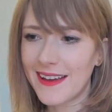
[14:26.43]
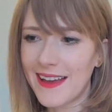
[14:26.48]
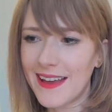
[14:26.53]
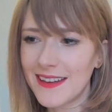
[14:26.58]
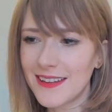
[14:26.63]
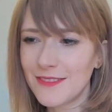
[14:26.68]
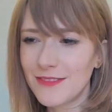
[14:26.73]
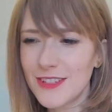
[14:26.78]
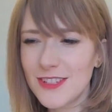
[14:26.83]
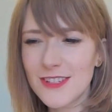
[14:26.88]

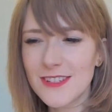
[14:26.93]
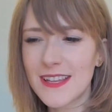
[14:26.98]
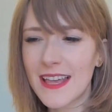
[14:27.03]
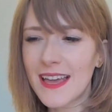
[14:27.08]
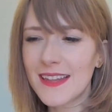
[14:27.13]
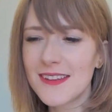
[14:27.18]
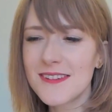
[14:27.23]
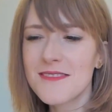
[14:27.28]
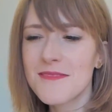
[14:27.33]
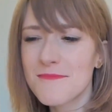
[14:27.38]
And we just
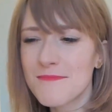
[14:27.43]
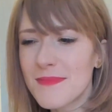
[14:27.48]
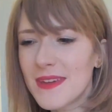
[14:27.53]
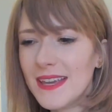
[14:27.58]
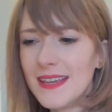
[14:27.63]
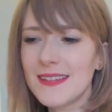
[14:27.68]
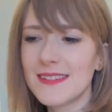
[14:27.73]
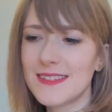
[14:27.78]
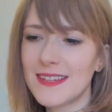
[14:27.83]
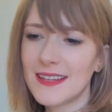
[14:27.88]
had an
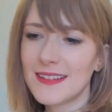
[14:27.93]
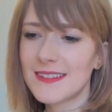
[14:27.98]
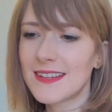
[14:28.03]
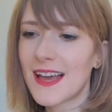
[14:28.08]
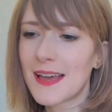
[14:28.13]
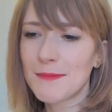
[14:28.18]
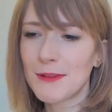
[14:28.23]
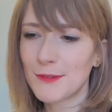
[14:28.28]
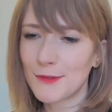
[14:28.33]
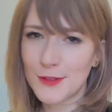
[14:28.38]
amazing
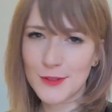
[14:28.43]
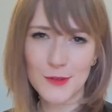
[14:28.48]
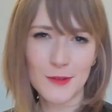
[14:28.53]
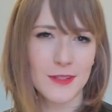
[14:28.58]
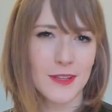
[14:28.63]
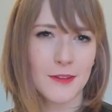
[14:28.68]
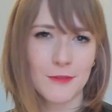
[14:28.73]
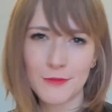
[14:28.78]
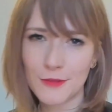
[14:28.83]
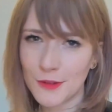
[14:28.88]
time. It was
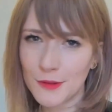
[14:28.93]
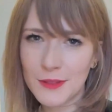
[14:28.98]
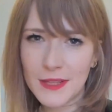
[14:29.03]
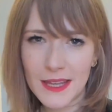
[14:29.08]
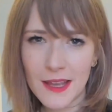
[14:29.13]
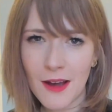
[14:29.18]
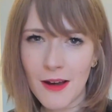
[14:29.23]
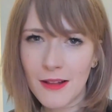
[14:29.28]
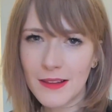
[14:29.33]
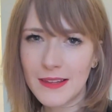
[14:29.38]
only a few
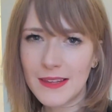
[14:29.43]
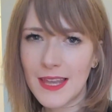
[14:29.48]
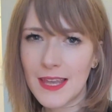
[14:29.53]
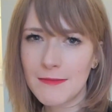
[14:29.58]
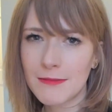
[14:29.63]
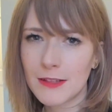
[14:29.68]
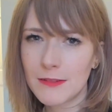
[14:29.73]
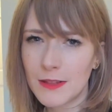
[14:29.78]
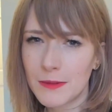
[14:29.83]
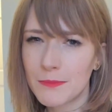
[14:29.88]
day
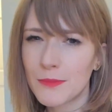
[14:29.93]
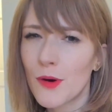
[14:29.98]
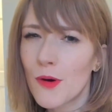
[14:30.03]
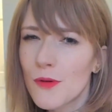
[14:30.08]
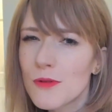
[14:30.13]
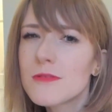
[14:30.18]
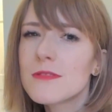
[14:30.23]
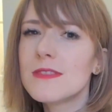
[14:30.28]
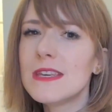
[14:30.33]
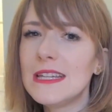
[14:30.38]
holiday, but we
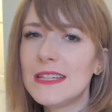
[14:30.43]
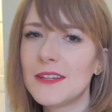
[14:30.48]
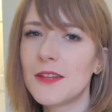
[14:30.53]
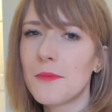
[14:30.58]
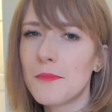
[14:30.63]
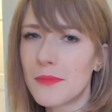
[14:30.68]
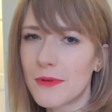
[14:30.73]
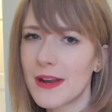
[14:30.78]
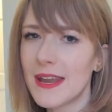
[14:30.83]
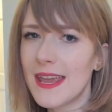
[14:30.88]
both needed
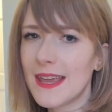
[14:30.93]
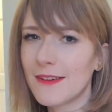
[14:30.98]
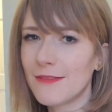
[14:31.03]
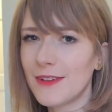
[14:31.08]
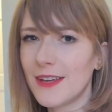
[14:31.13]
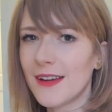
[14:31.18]
a break.